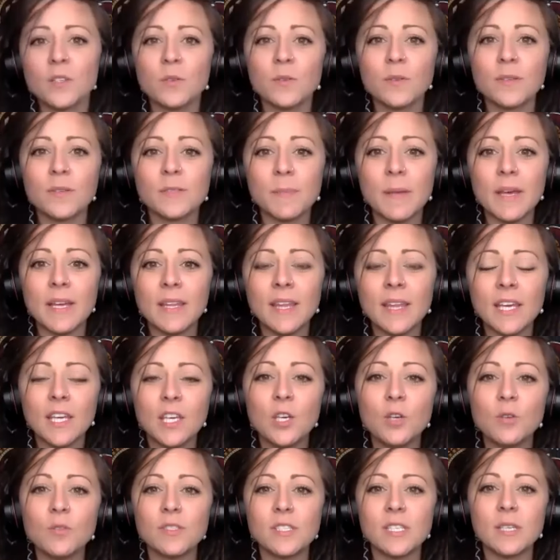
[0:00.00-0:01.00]
So explain,
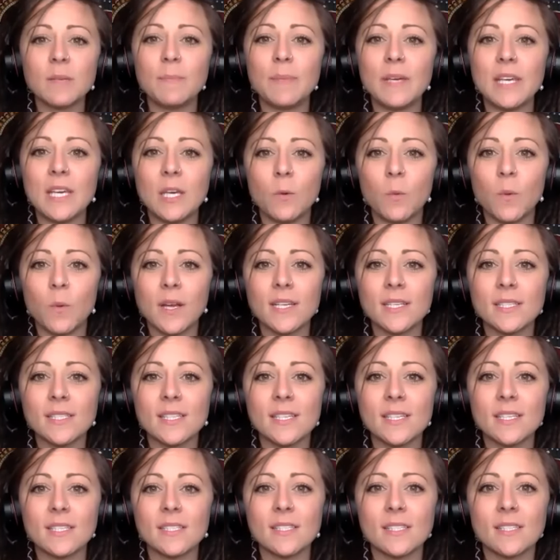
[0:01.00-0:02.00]
like, U C P. What is
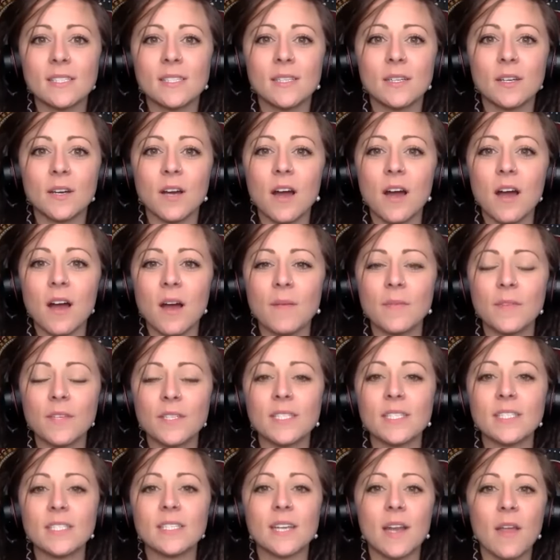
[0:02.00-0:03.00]
this? Uh, U
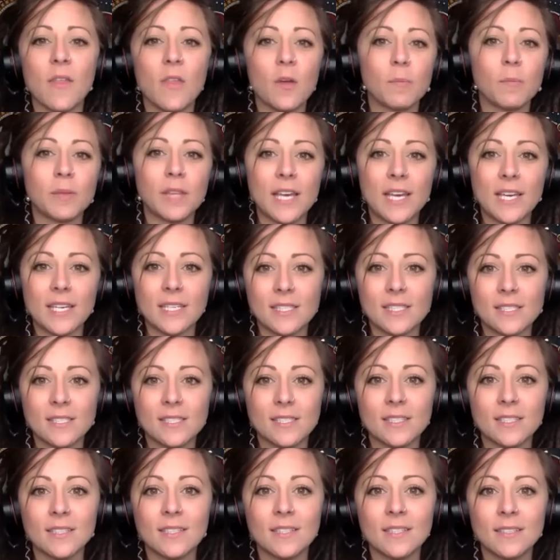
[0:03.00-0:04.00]
C P, this is another
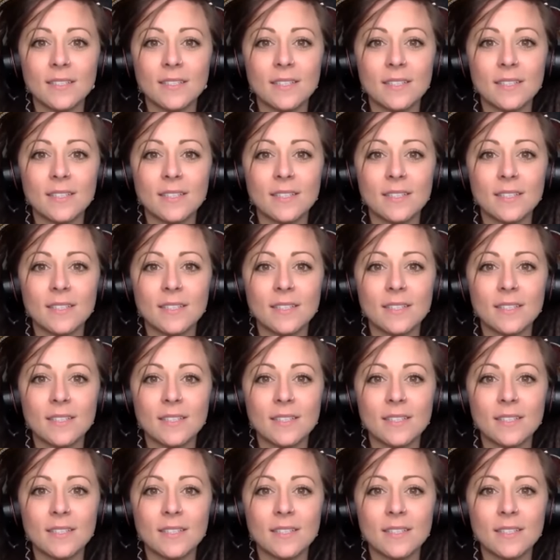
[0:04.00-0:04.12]
place.